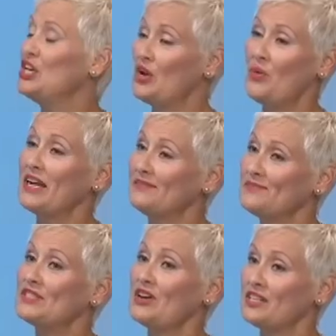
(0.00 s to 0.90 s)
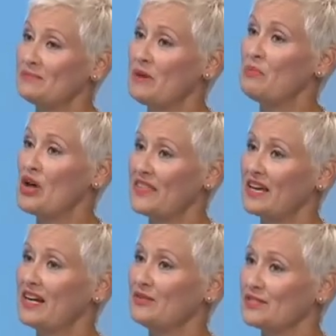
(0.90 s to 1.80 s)
you know what? Sonia's mom bought
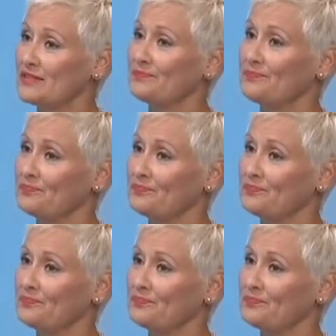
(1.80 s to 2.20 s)
that house.